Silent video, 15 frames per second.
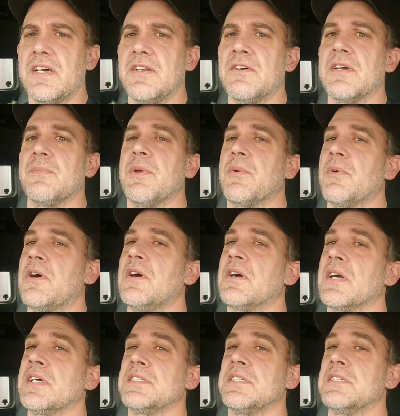Now, don't get me
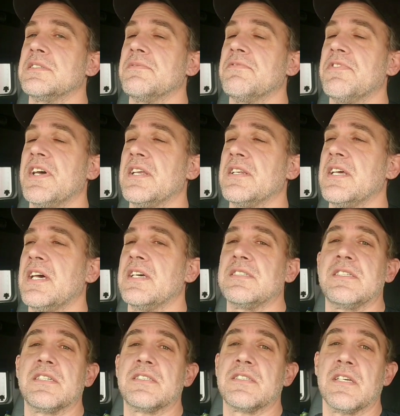wrong, I see some
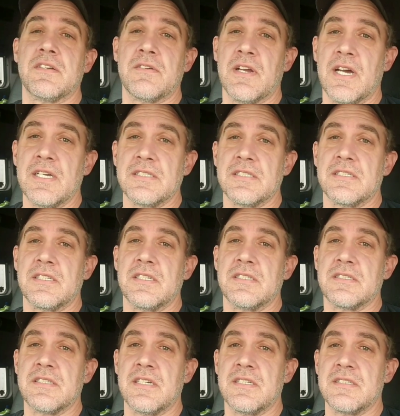fantastic sunrises
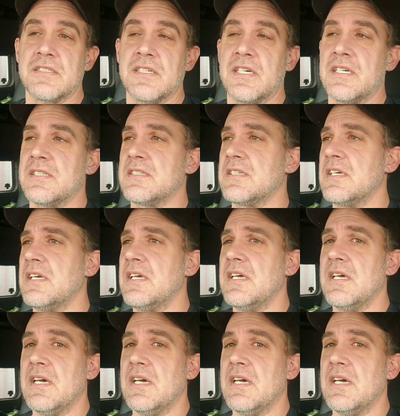and sunsets.